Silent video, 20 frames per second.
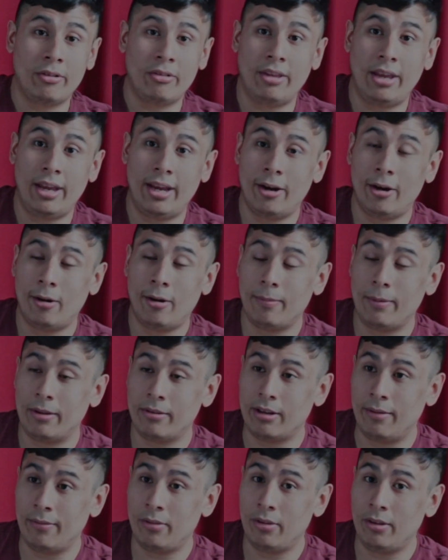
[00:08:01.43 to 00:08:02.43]
there
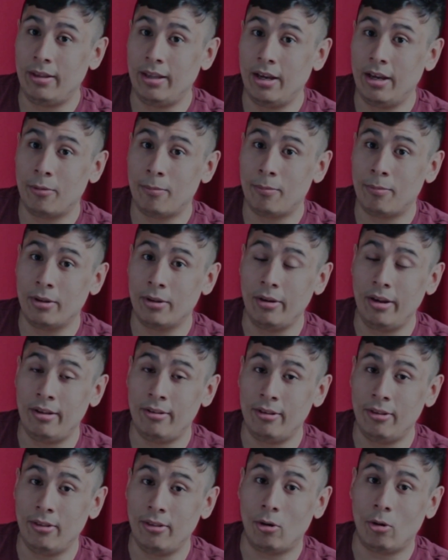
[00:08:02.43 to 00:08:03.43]
because obviously the elder brother
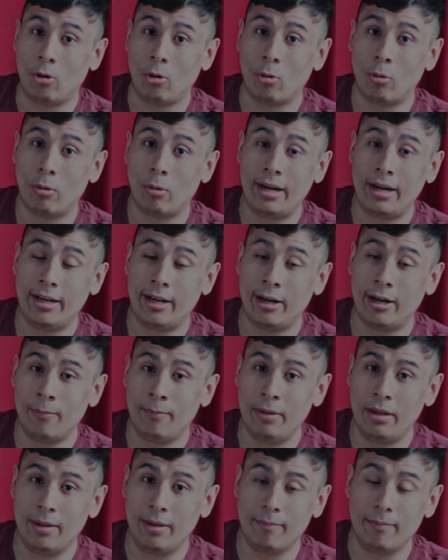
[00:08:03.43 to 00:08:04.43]
is in the hole right now
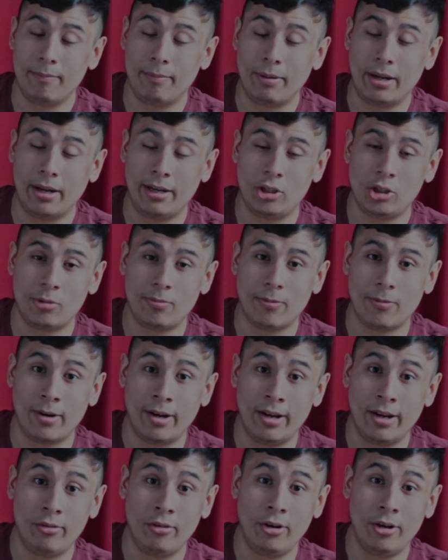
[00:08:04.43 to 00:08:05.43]
being punished for
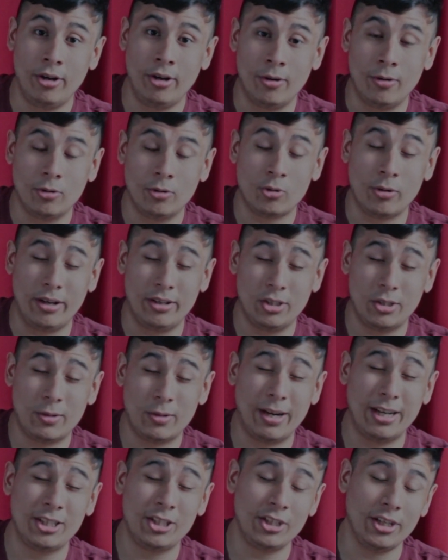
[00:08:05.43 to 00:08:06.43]
his, you know,
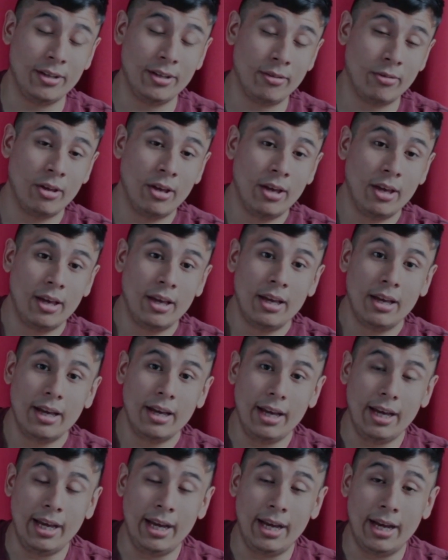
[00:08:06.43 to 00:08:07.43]
transgressions.
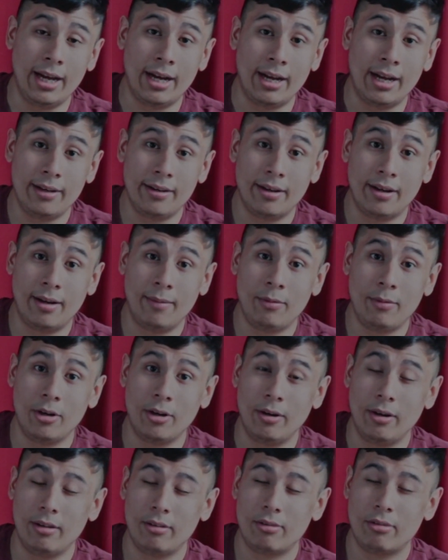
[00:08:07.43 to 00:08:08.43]
And, you
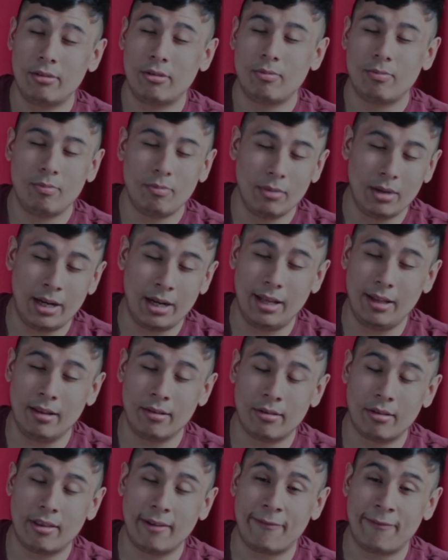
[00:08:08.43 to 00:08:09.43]
know, this
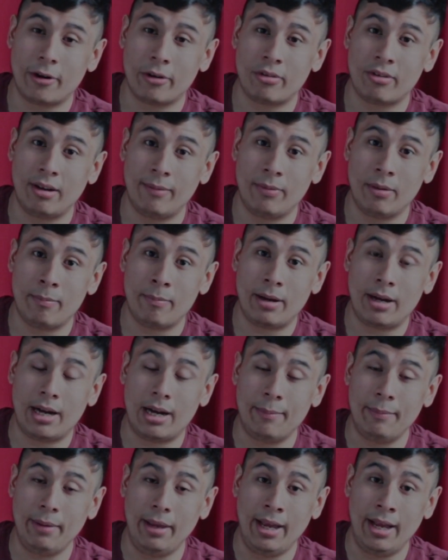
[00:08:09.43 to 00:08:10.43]
is the first time the
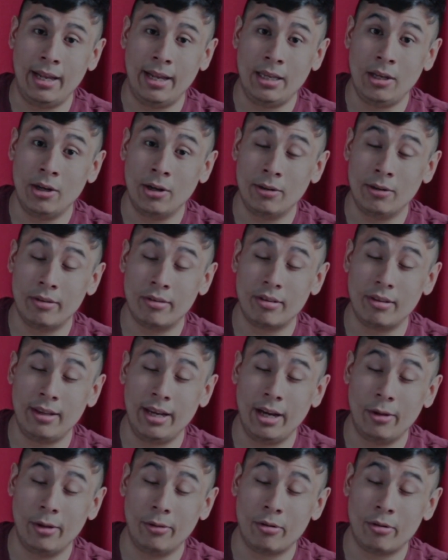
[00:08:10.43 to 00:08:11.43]
mom and, you know,
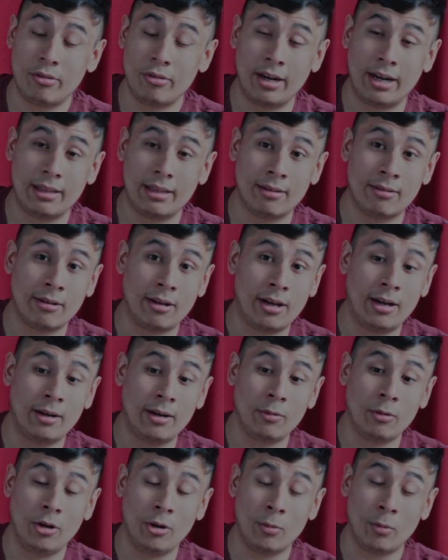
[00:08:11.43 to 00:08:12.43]
the elder son got to talk,
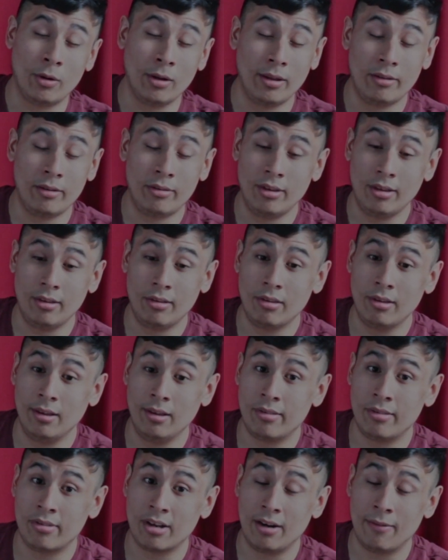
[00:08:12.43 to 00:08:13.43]
you know, really since the
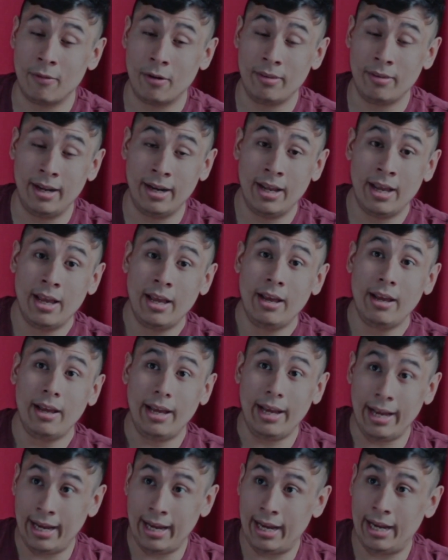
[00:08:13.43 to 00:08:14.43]
discovery that
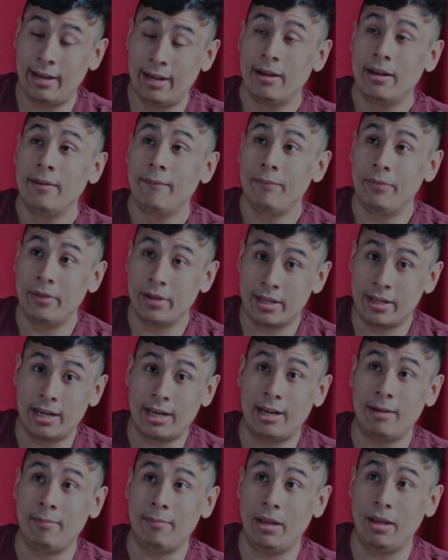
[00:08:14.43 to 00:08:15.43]
A, the
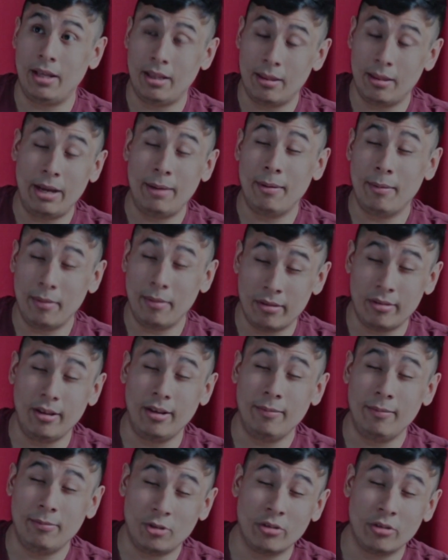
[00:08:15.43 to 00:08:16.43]
gun, B, the payment, and
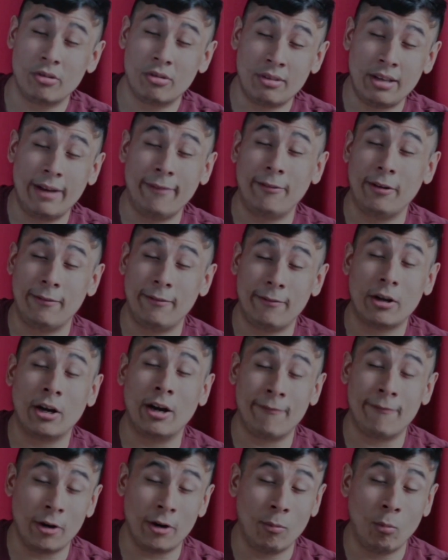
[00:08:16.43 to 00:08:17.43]
C, just definitely
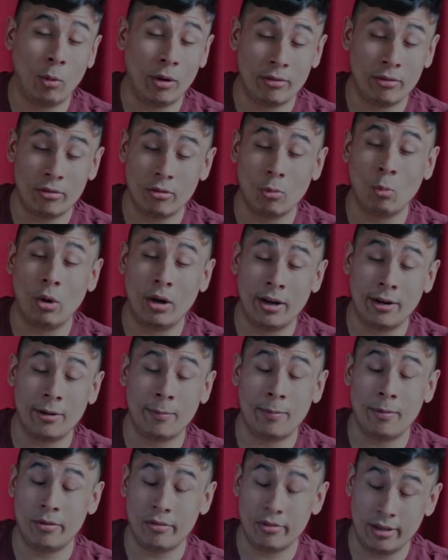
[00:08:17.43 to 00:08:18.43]
confirmed once
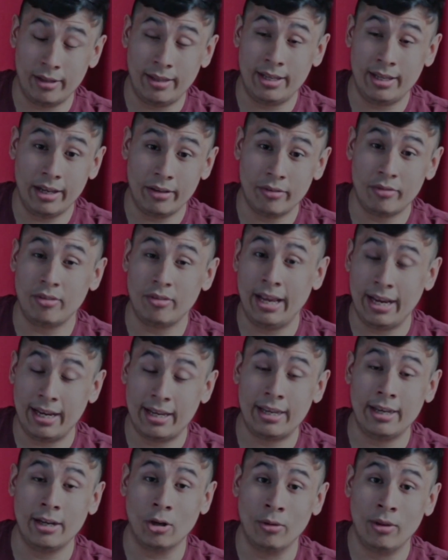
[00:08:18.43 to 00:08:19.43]
100% that, yes, they
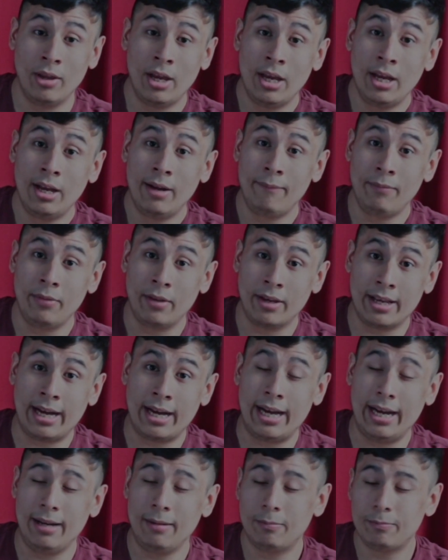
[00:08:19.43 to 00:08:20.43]
killed the
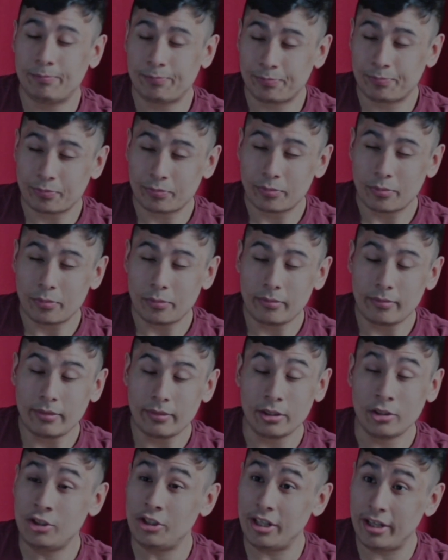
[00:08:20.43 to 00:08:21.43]
guy.
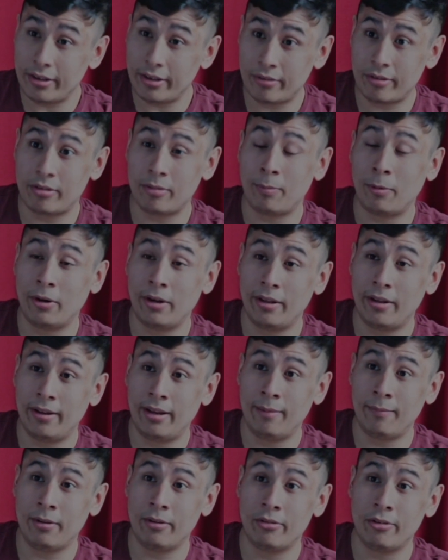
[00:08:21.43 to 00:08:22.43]
She is disappointed in
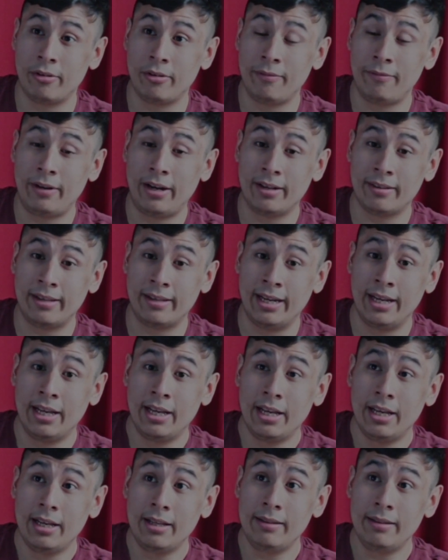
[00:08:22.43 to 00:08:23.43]
him considering the fact that
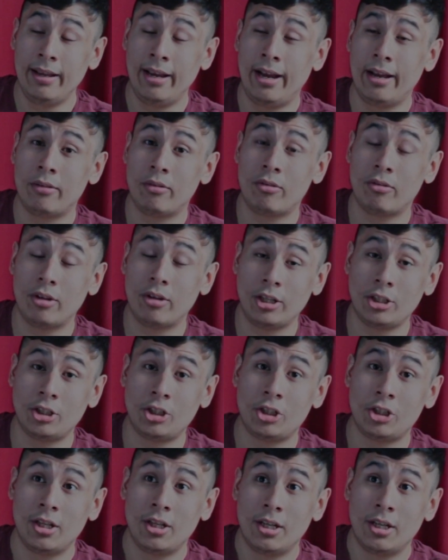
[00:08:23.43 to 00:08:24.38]
they had such